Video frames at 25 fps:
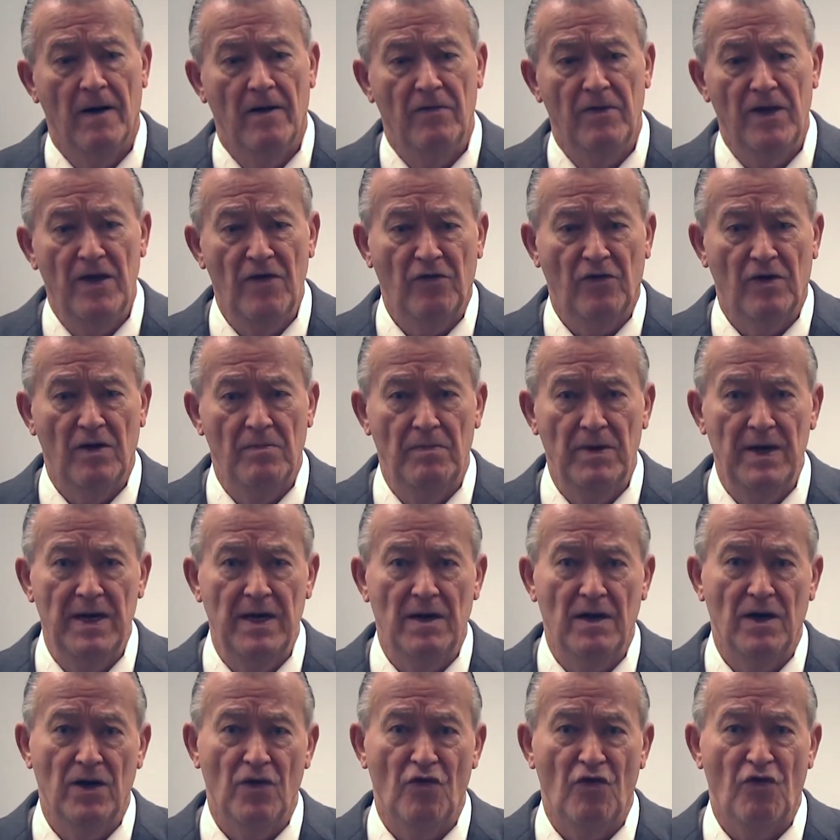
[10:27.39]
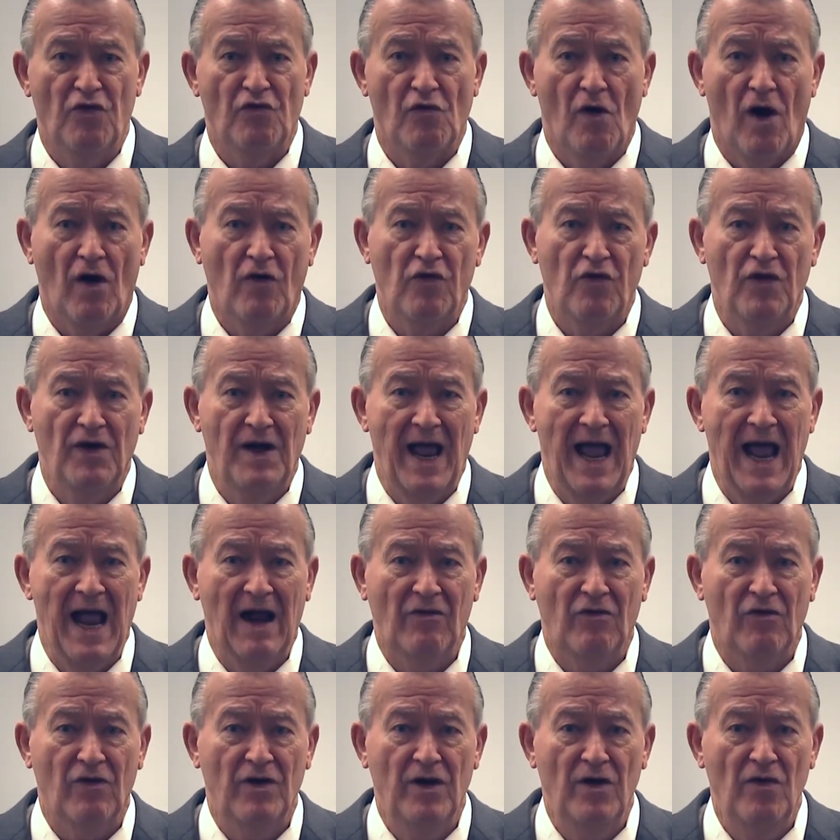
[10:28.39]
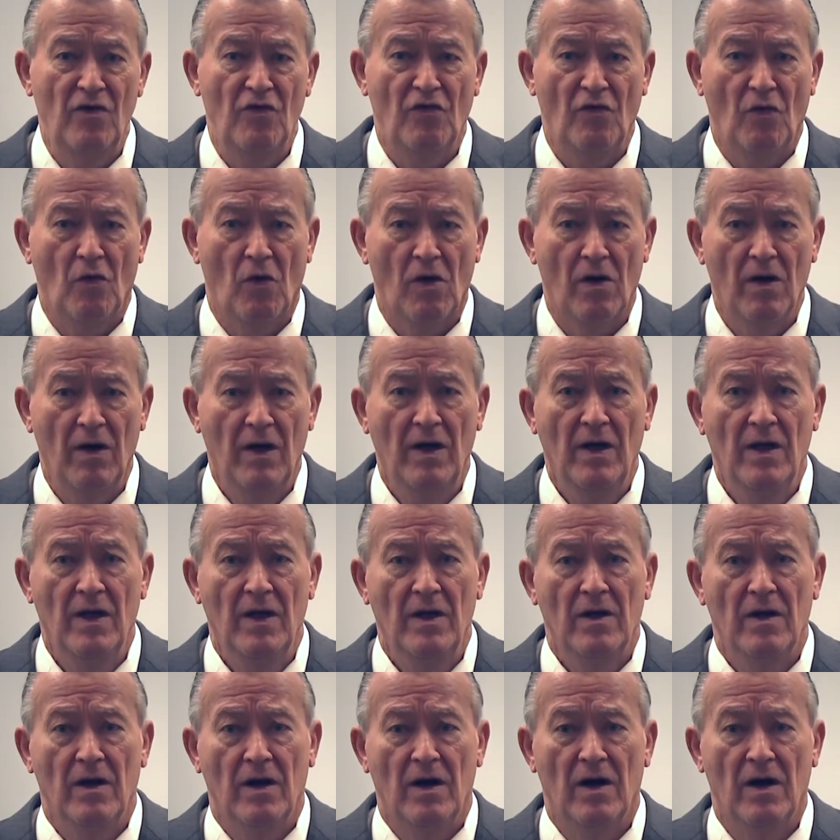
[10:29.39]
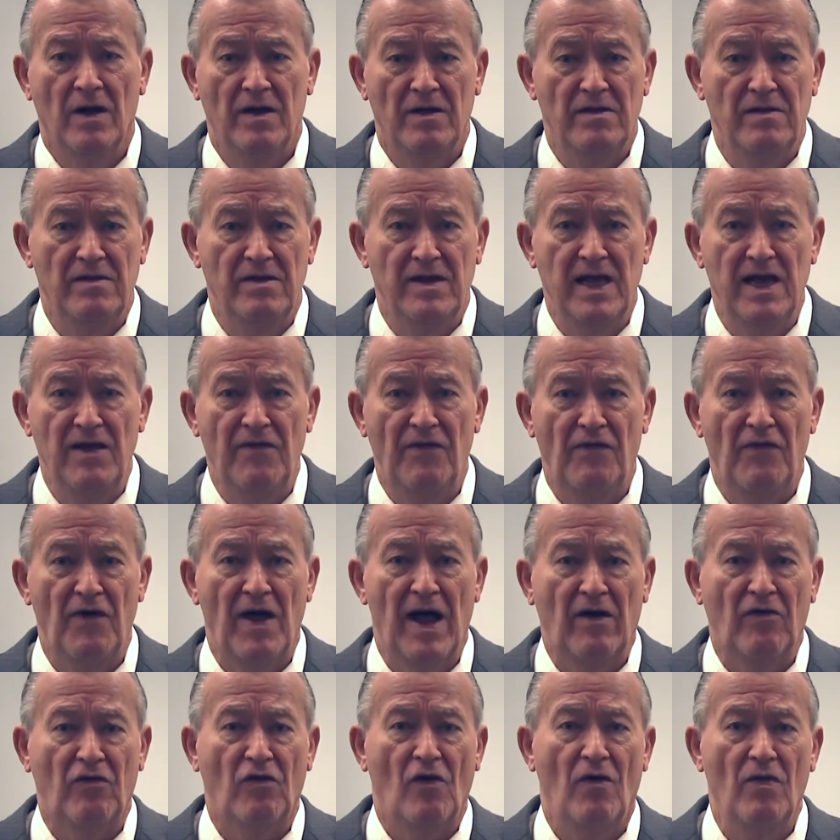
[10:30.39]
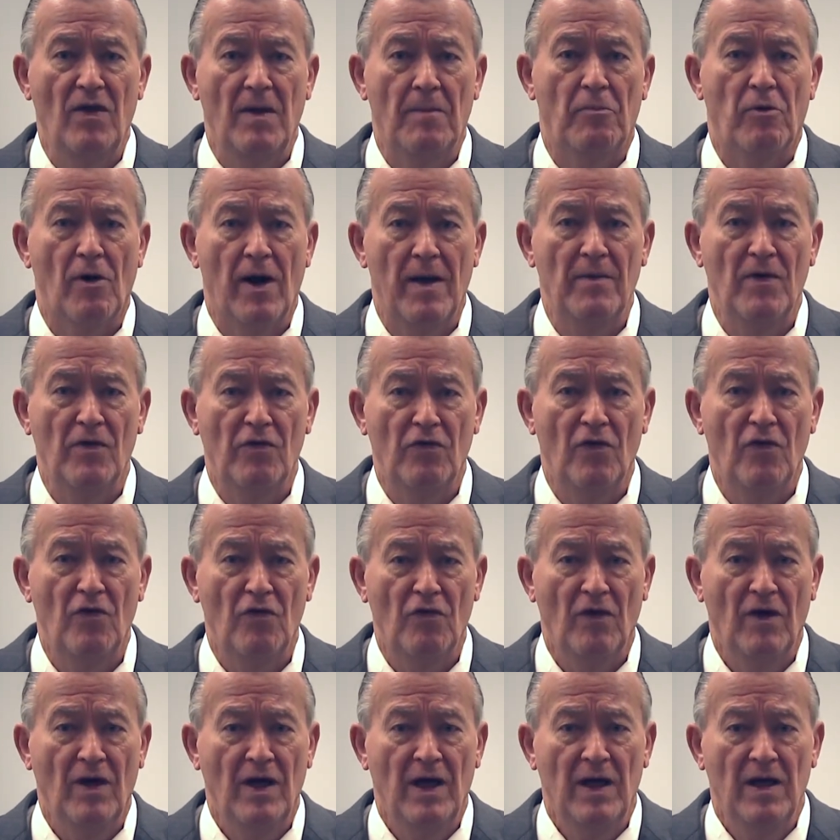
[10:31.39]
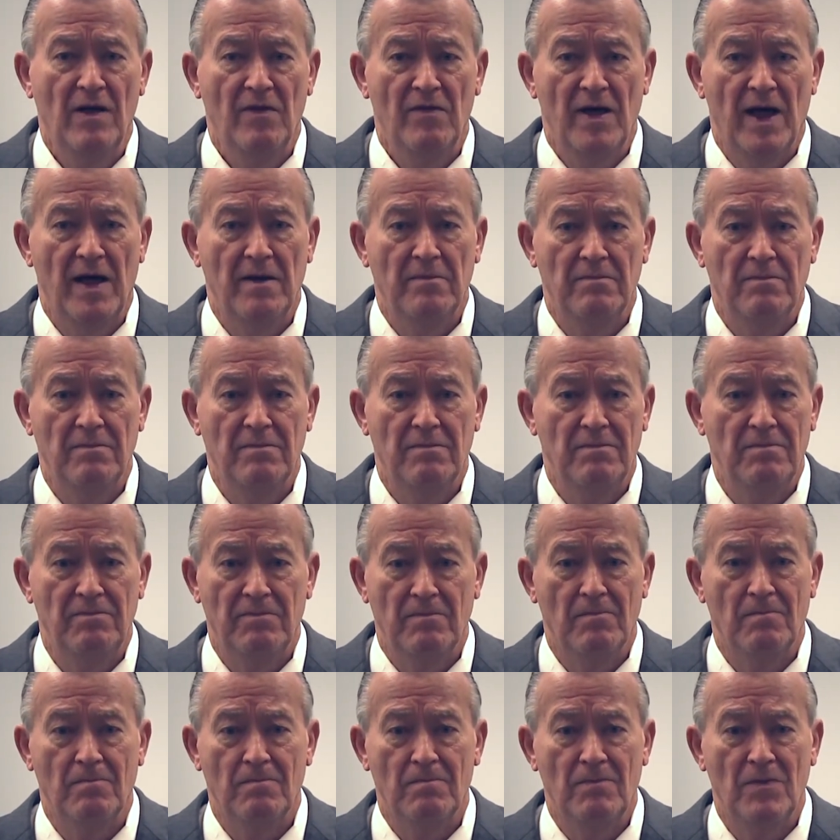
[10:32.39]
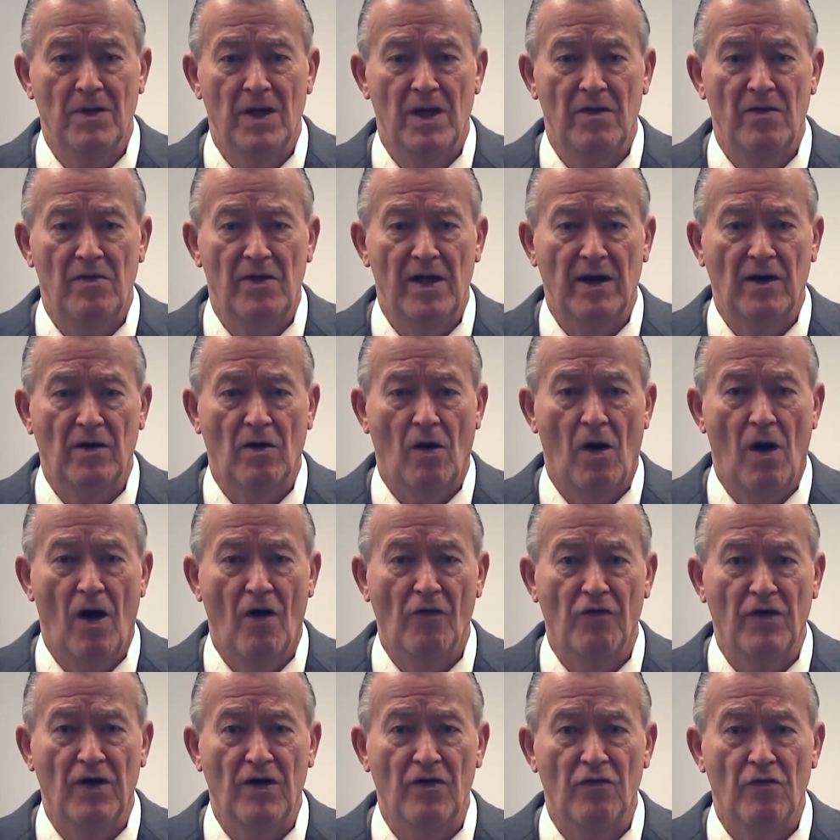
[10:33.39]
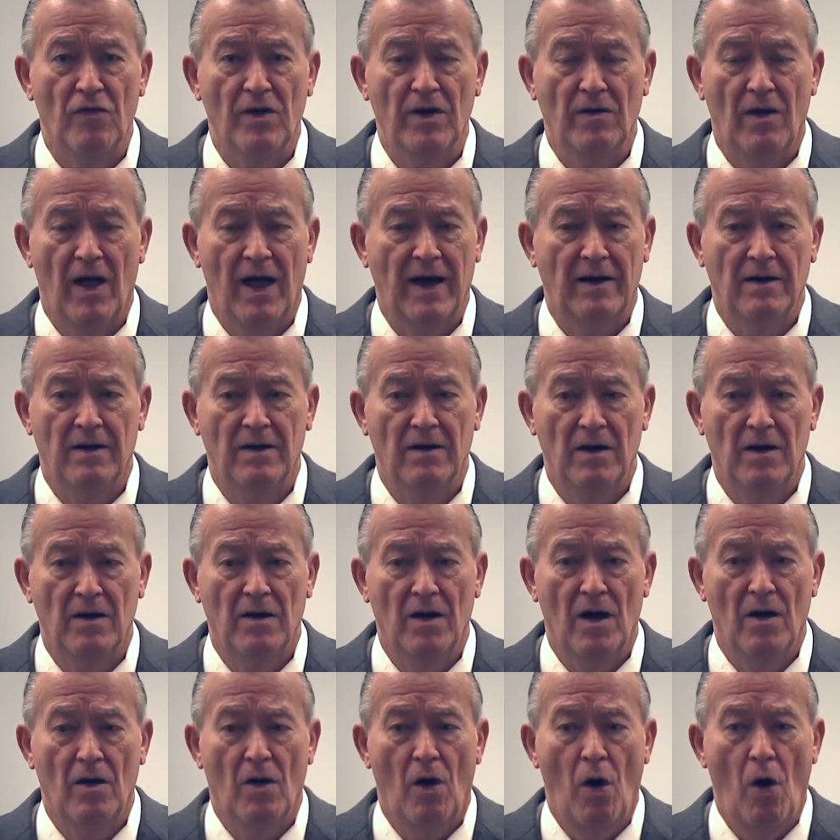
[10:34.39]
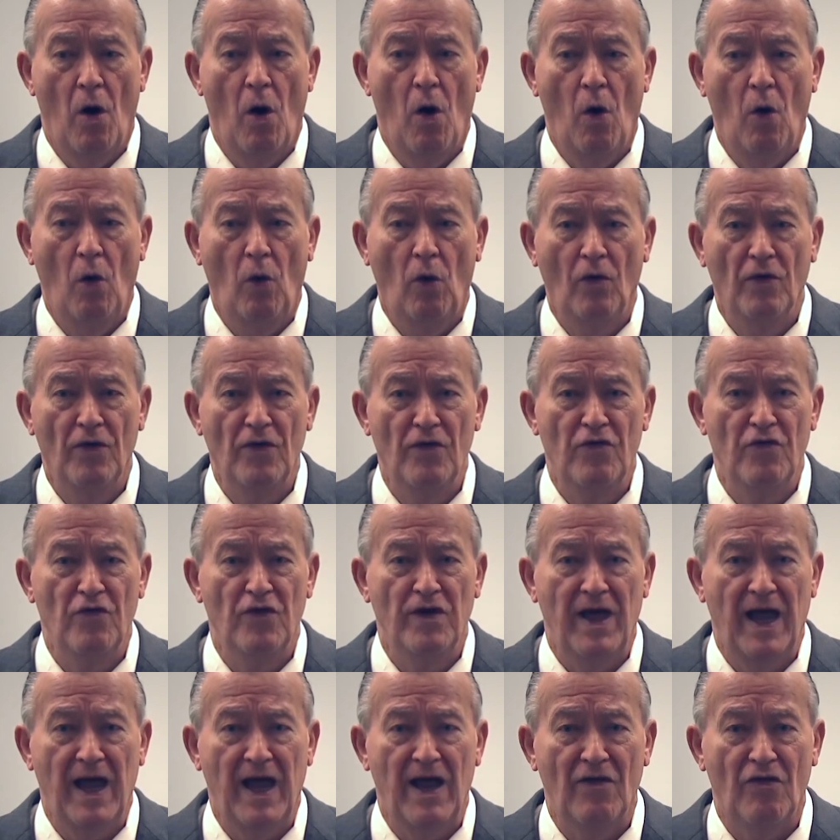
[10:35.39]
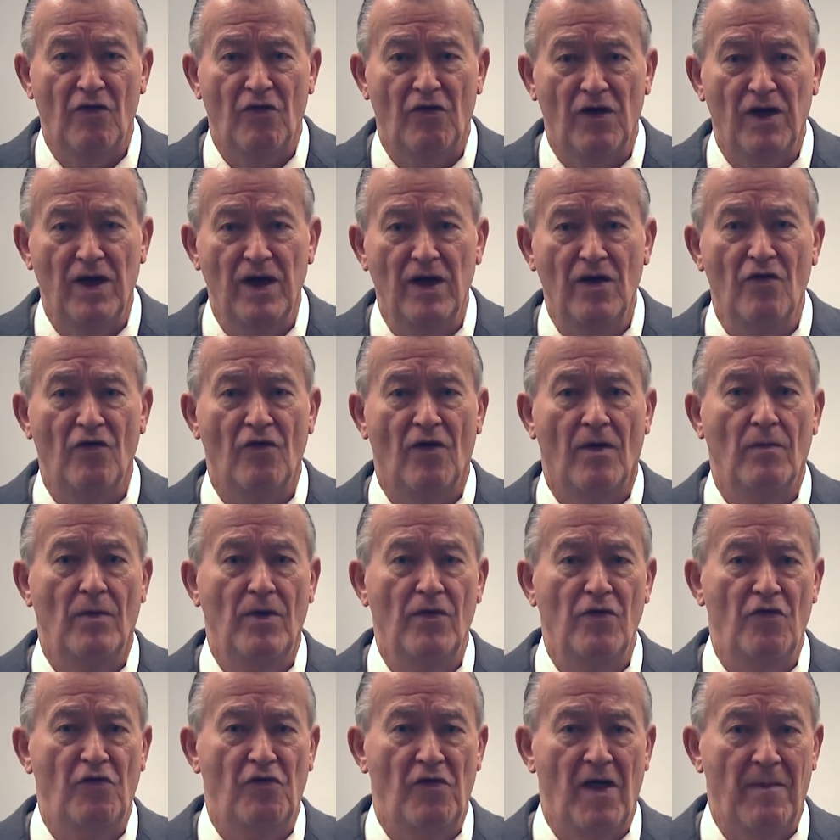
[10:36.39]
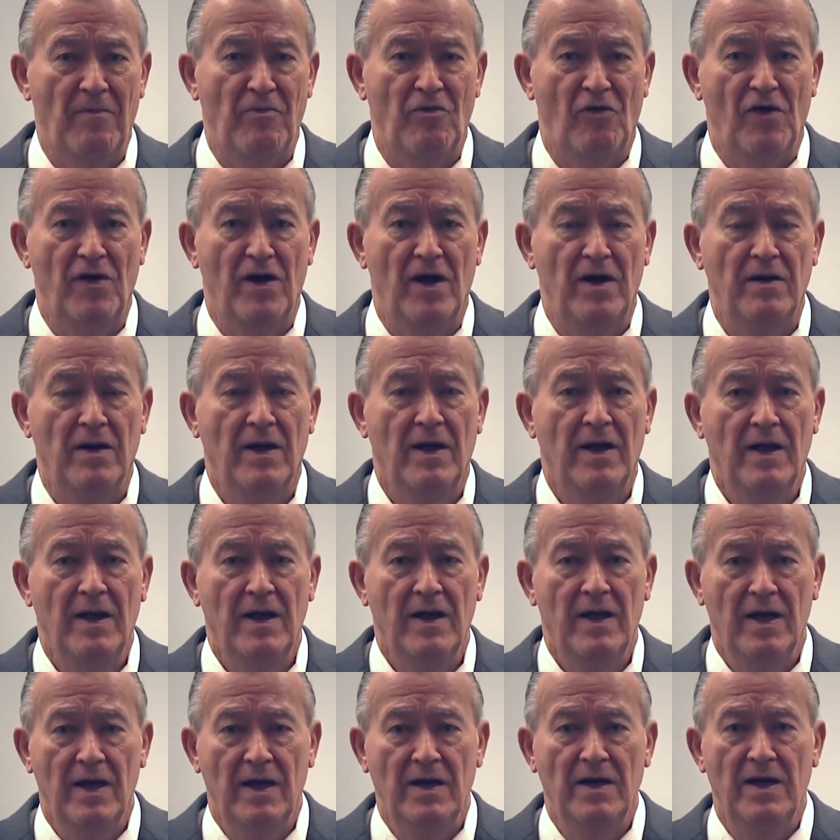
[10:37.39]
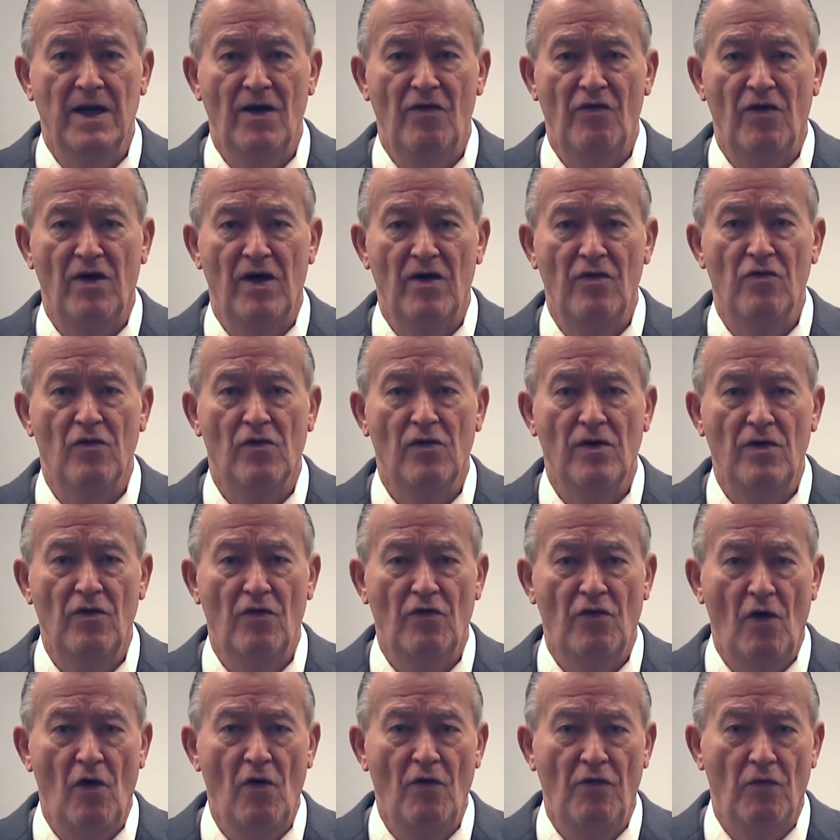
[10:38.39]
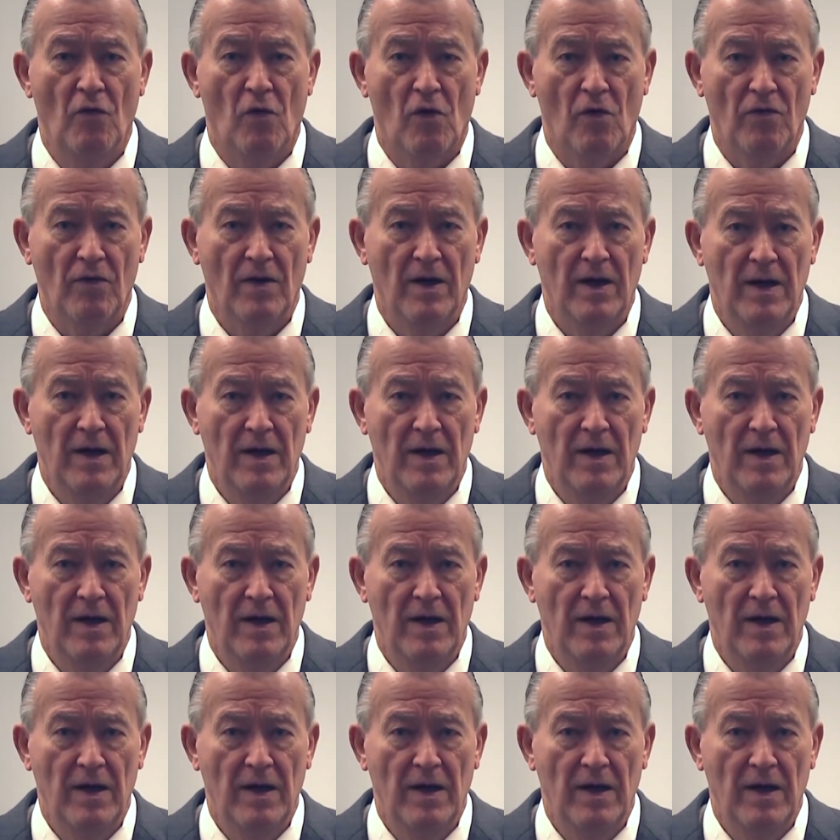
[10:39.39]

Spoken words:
These could be construction accidents or defects on the premises that cause injury, like a hole that you can't see and someone steps in it and gets injured and so forth.